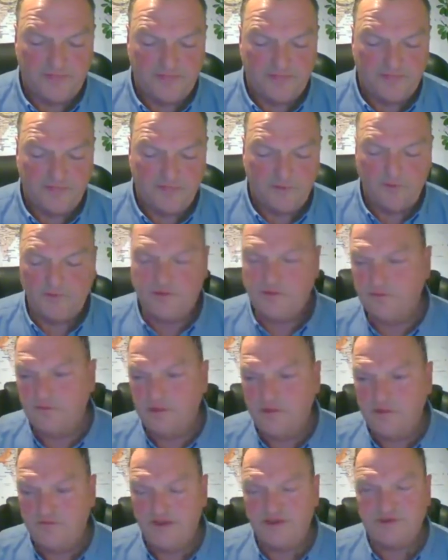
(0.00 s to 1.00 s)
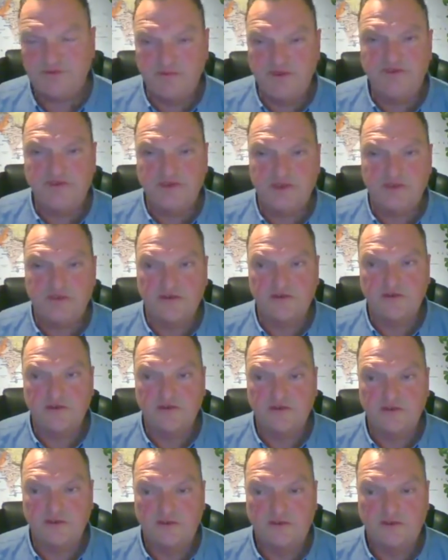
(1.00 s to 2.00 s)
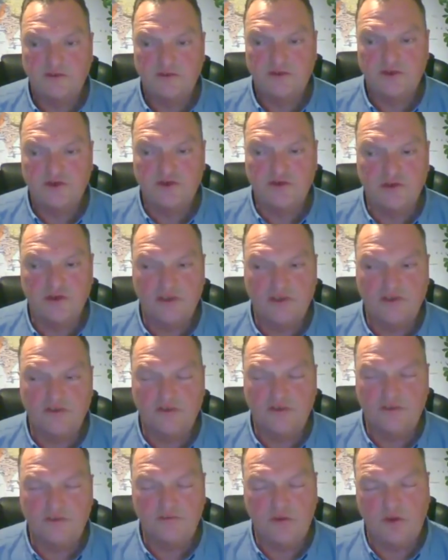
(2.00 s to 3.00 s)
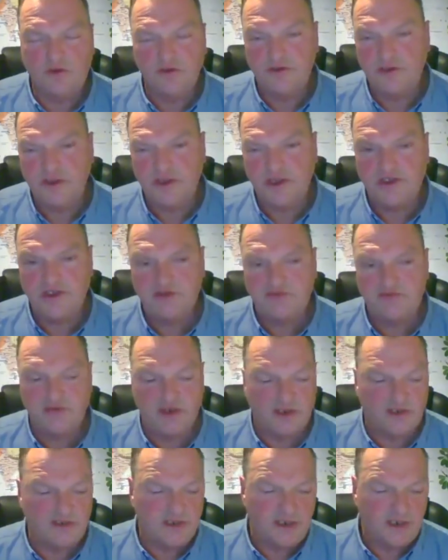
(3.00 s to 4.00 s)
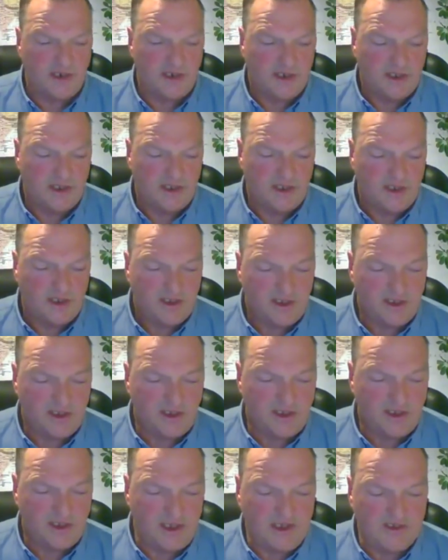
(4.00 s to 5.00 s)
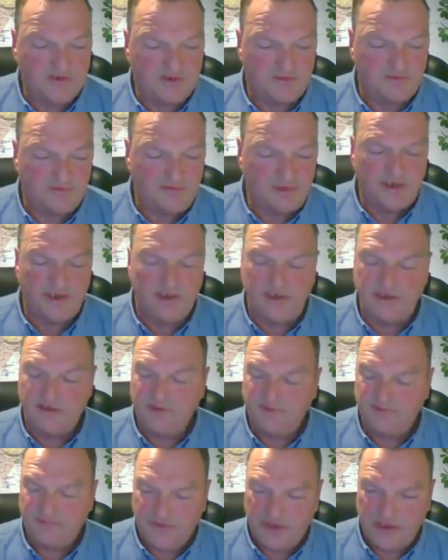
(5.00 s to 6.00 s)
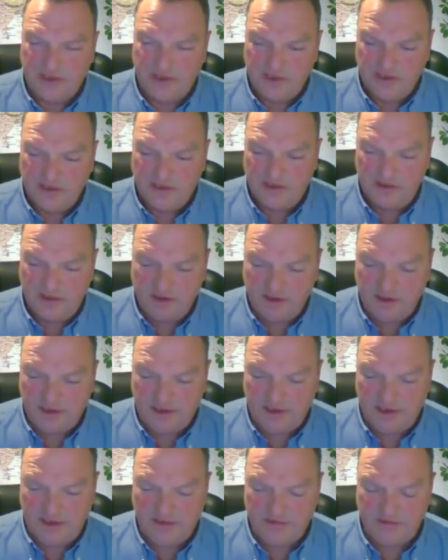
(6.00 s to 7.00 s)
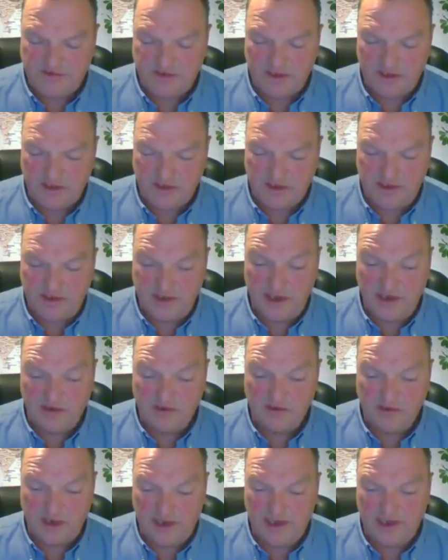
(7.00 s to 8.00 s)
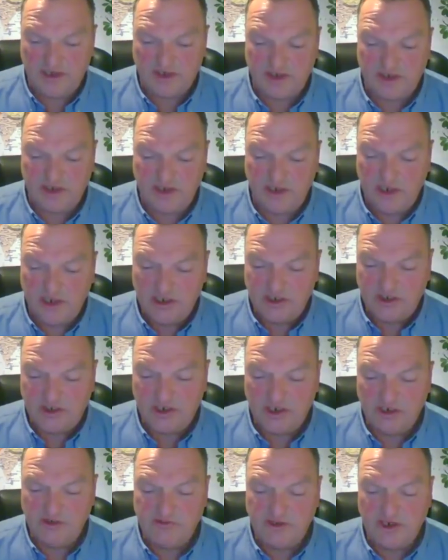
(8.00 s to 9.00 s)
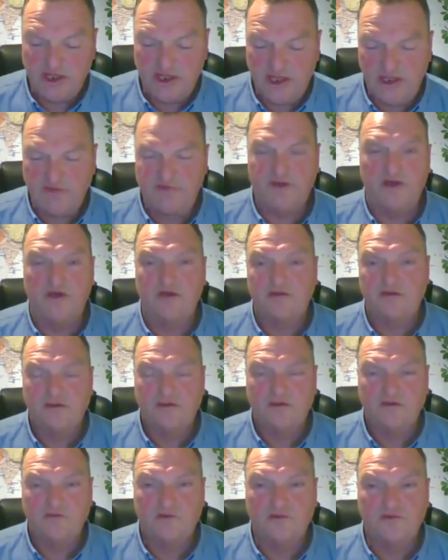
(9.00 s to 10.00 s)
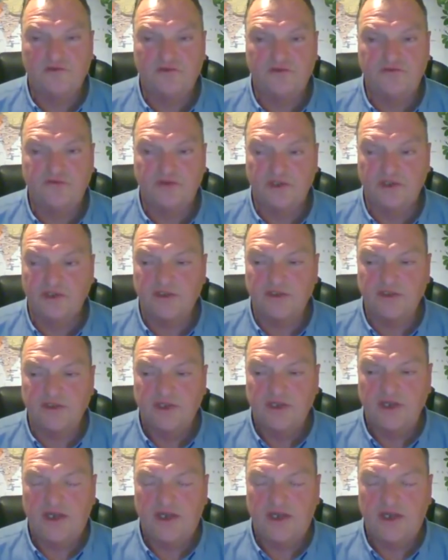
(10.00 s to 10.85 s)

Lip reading: Well, you must miss it. Surely you want the occasional drink. And I had to really get it out to her that no, I actually don't ever want to drink. I